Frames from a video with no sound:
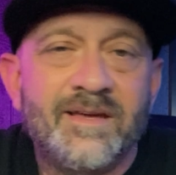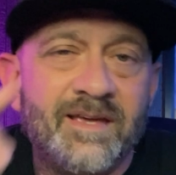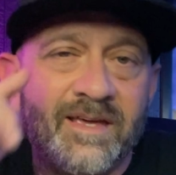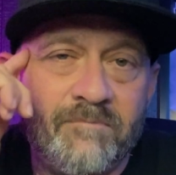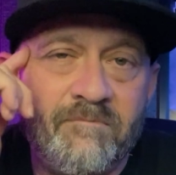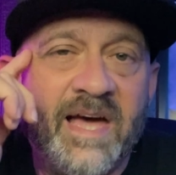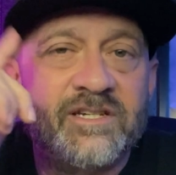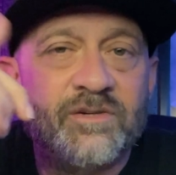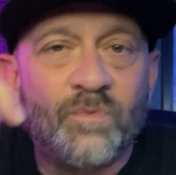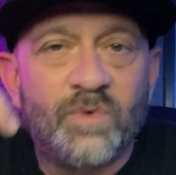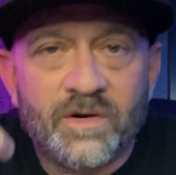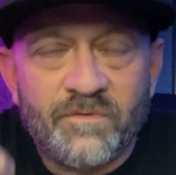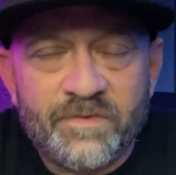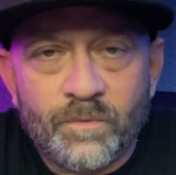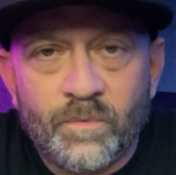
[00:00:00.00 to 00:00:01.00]
imagine what
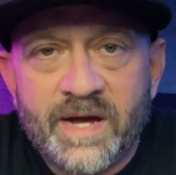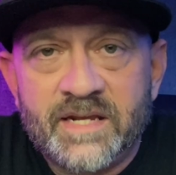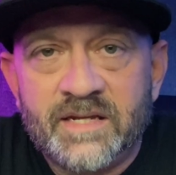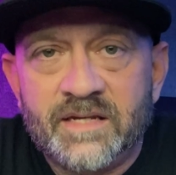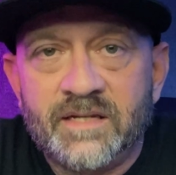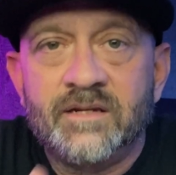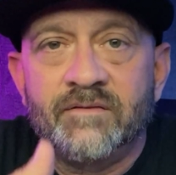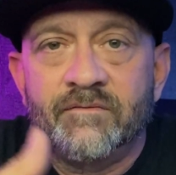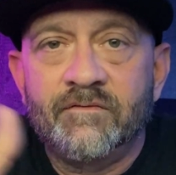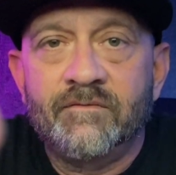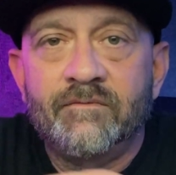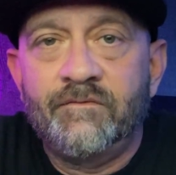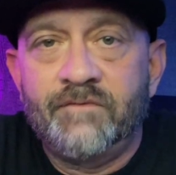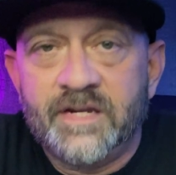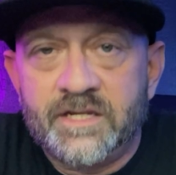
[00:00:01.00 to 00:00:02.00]
a wedding
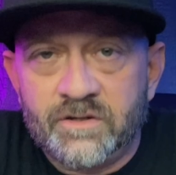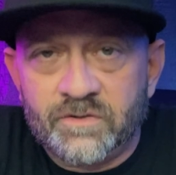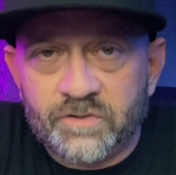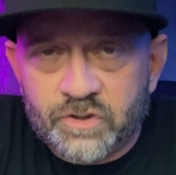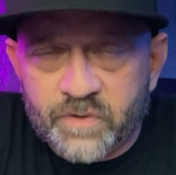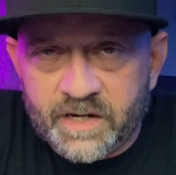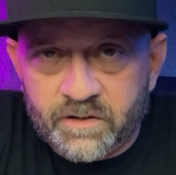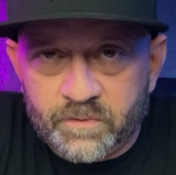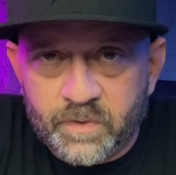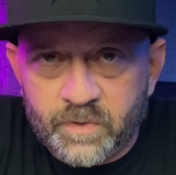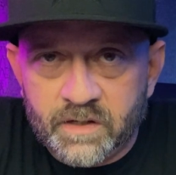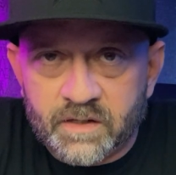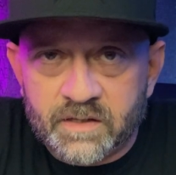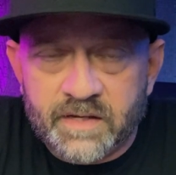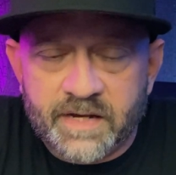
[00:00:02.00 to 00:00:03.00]
video trailer
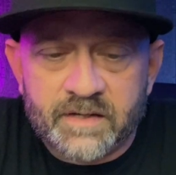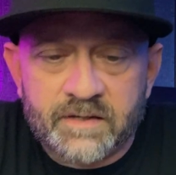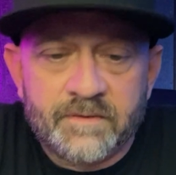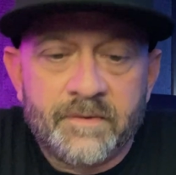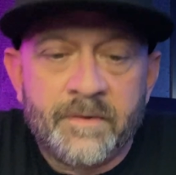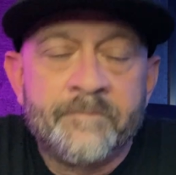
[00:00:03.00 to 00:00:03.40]
would look like.